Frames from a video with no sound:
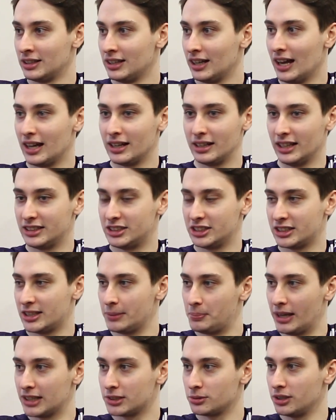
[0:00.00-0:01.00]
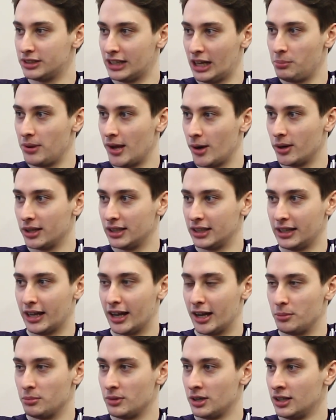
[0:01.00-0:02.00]
And it's just the best rotate POI in the
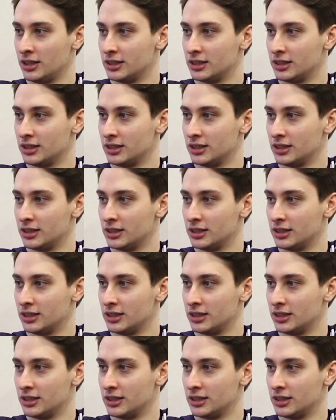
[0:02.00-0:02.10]
game.